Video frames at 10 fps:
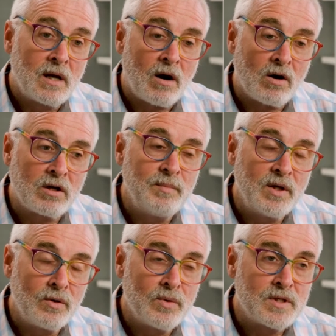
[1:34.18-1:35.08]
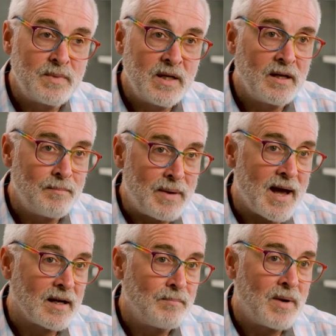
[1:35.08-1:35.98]
Our community was being
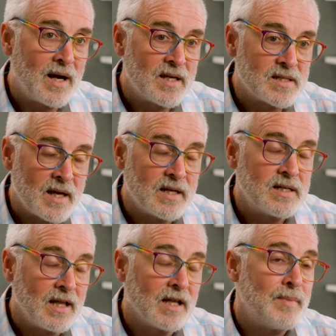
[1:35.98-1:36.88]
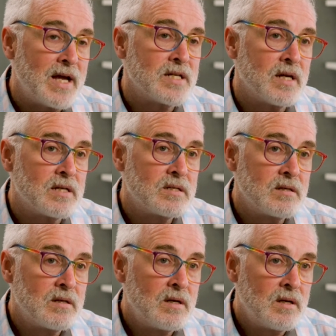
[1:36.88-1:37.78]
impacted by this on a daily basis.
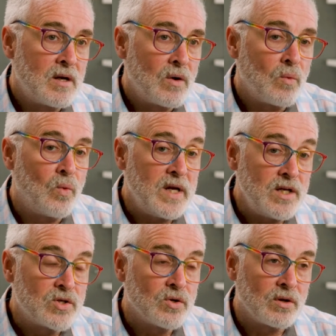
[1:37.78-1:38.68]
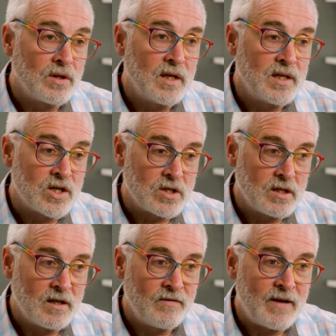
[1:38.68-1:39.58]
We took the
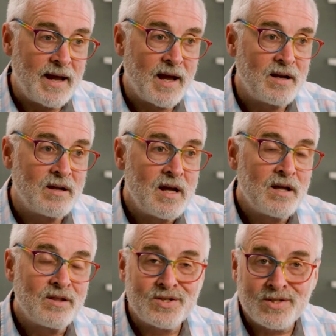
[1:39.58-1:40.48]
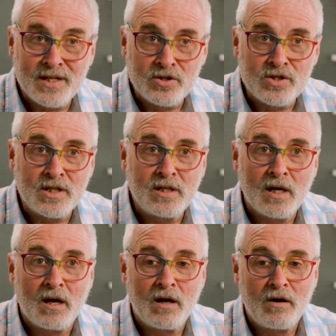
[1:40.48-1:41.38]
initiative and the synergy
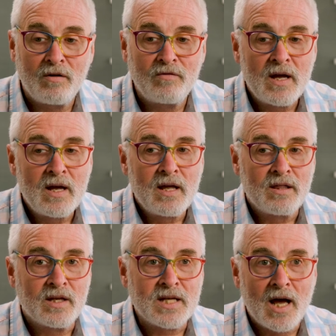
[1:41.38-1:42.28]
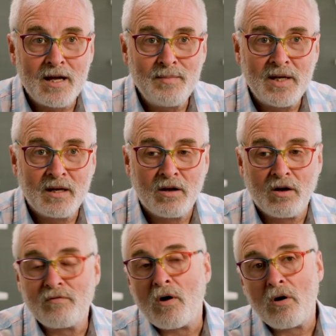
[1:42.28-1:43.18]
of the timing
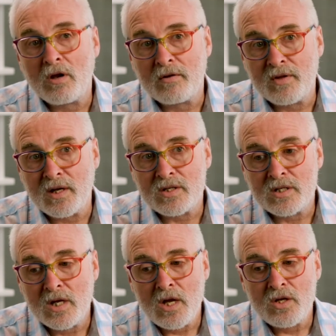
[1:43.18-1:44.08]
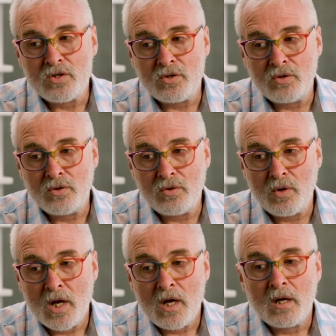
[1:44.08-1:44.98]
of all of this to
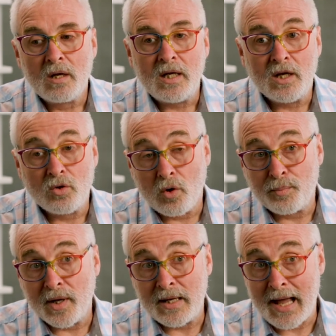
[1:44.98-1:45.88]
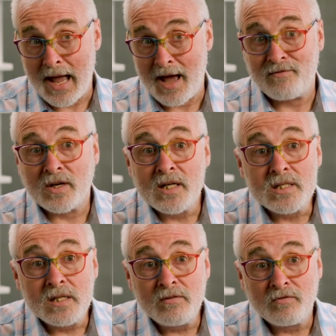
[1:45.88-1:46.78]
incorporate
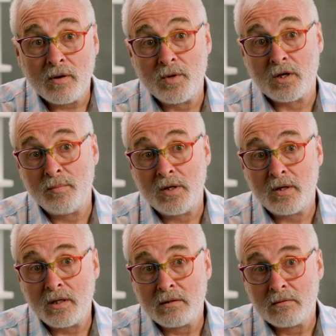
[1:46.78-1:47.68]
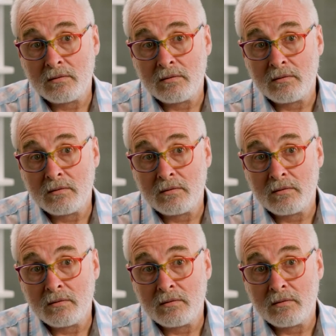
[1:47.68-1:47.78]
advocacy from the community,